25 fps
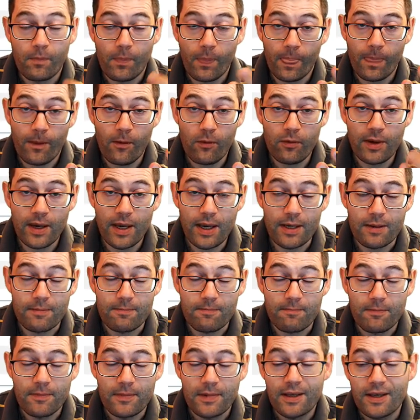Okay,
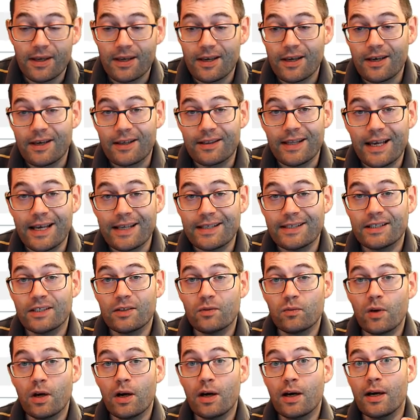that's
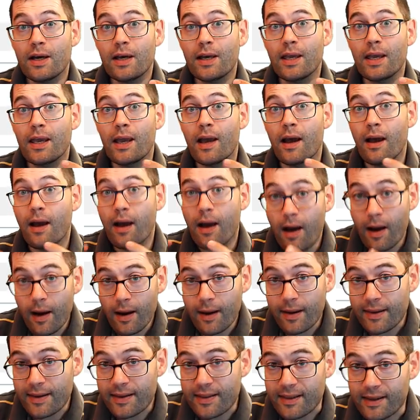why
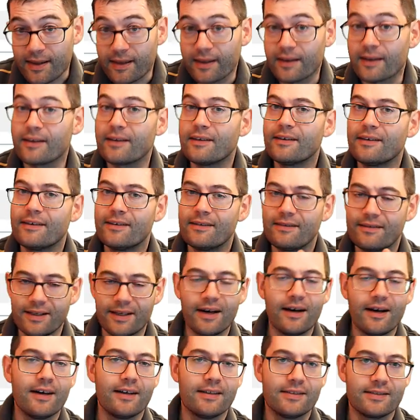I think the
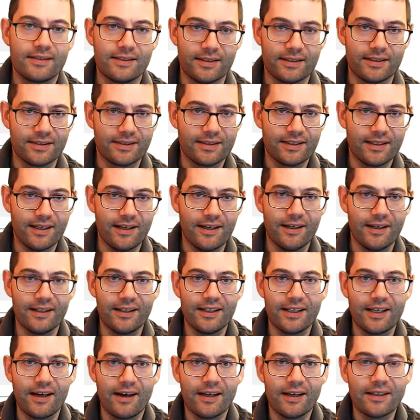answers are
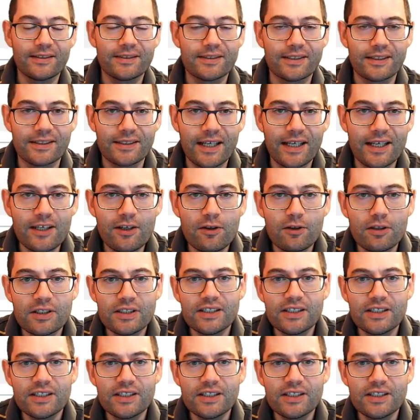the answers. And you could